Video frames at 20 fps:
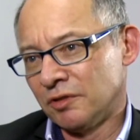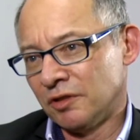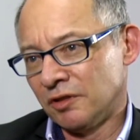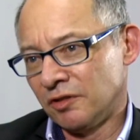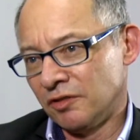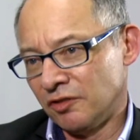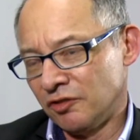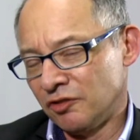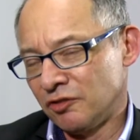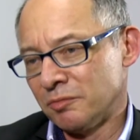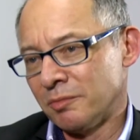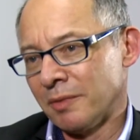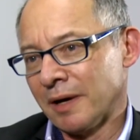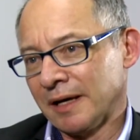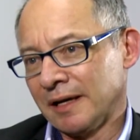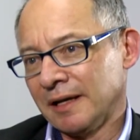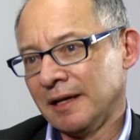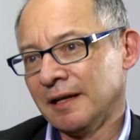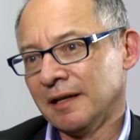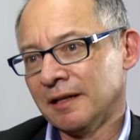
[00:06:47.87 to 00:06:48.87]
decision
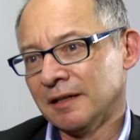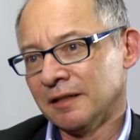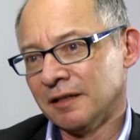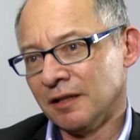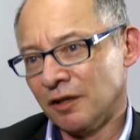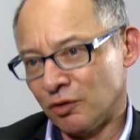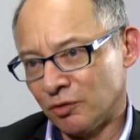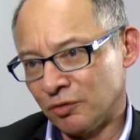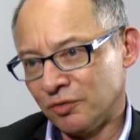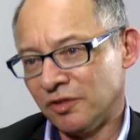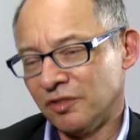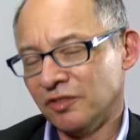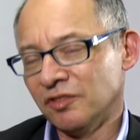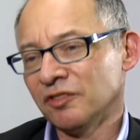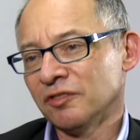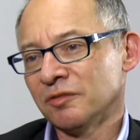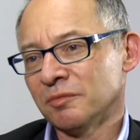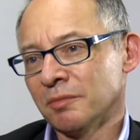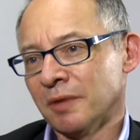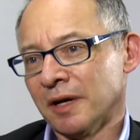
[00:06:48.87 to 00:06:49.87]
making and health
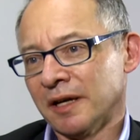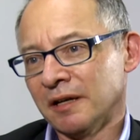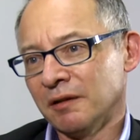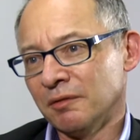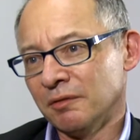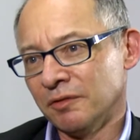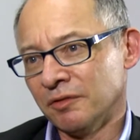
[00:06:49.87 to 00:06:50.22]
decision making